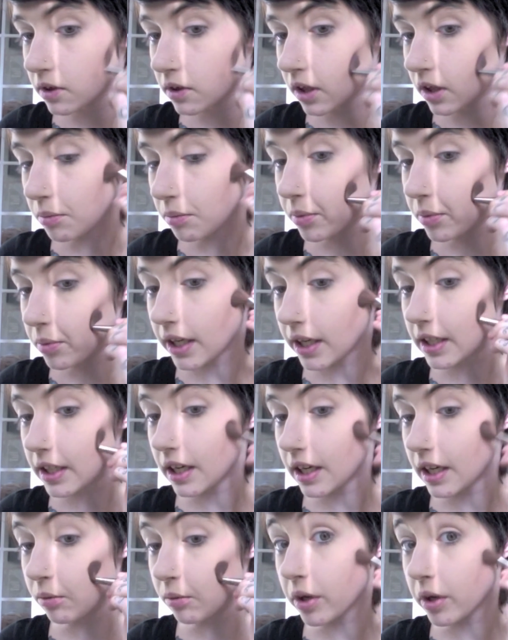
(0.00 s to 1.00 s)
and blend it
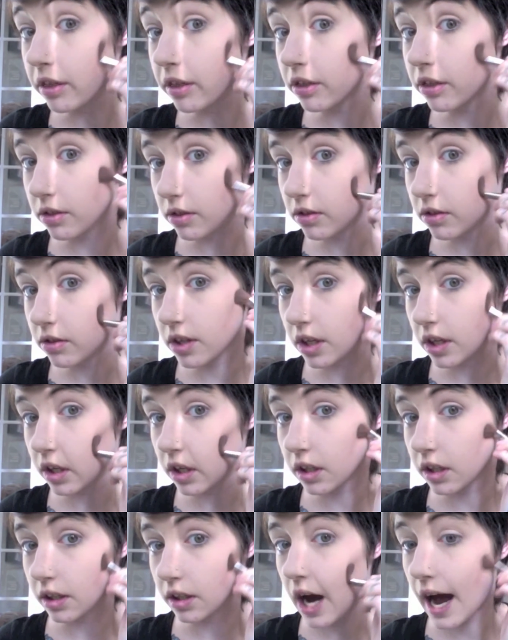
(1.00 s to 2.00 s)
in with
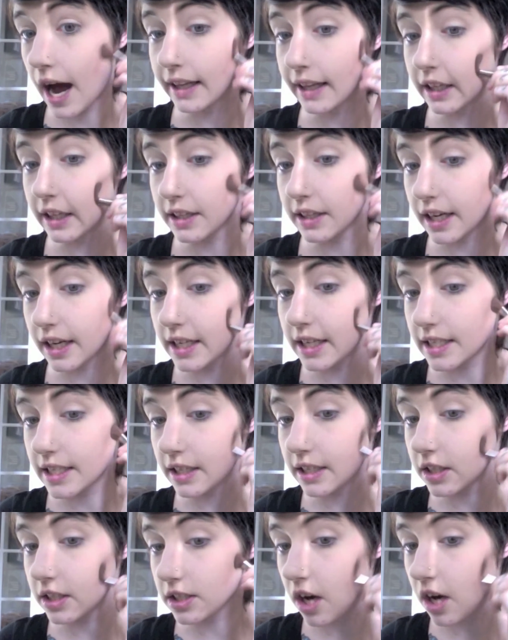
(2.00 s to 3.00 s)
the highlight that I did
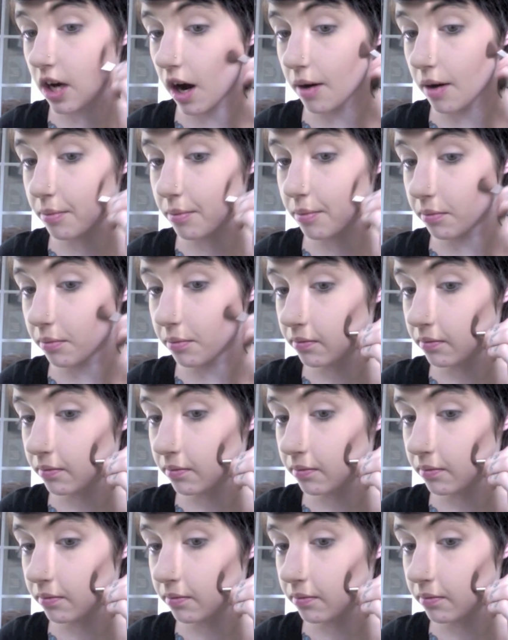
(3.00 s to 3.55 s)
at the top.